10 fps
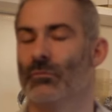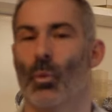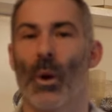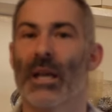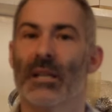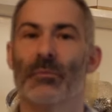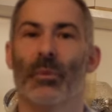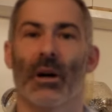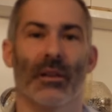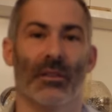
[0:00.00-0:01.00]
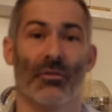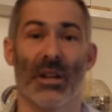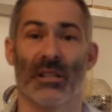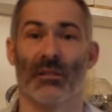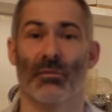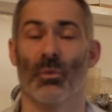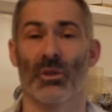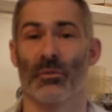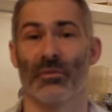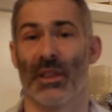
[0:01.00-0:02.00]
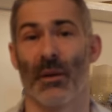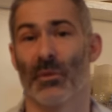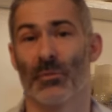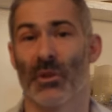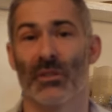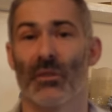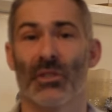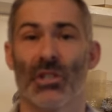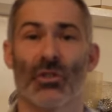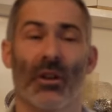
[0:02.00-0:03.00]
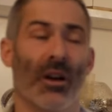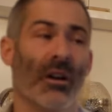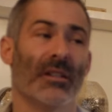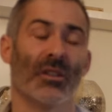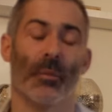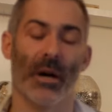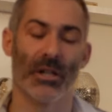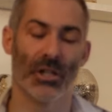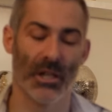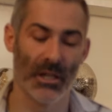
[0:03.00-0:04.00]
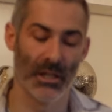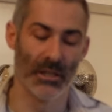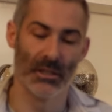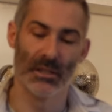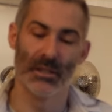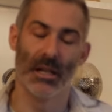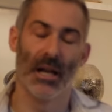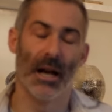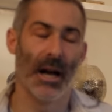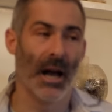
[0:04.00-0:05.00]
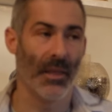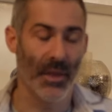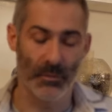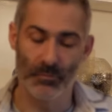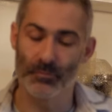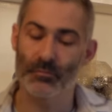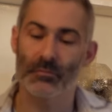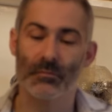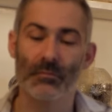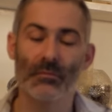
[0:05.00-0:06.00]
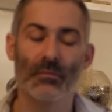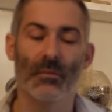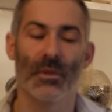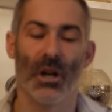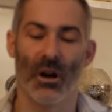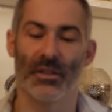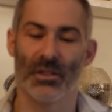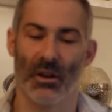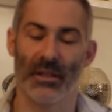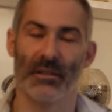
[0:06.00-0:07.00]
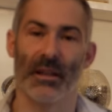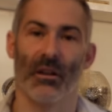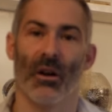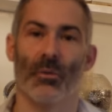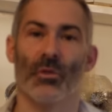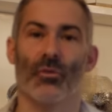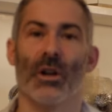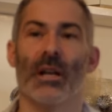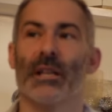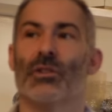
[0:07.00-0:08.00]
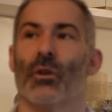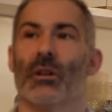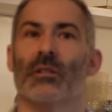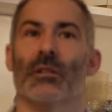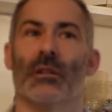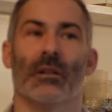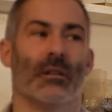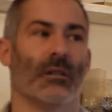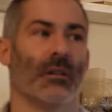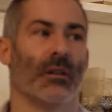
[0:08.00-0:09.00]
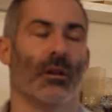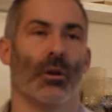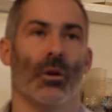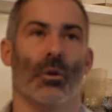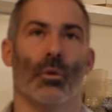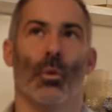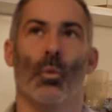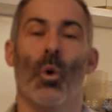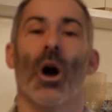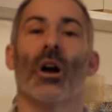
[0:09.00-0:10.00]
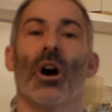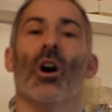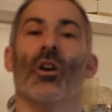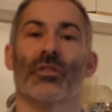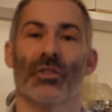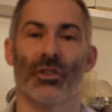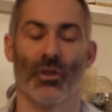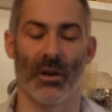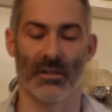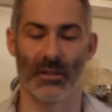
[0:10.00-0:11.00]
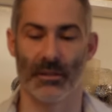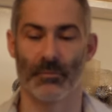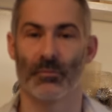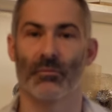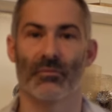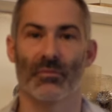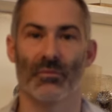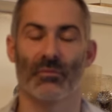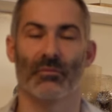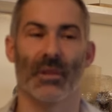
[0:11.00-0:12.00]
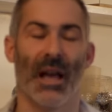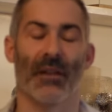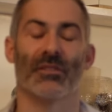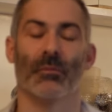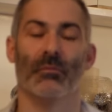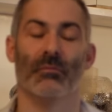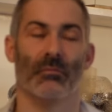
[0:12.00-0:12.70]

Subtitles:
weird, but the reason it wasn't for that was because I was just trying to hide so much. And then I decided then I would really try to work hard to try to have some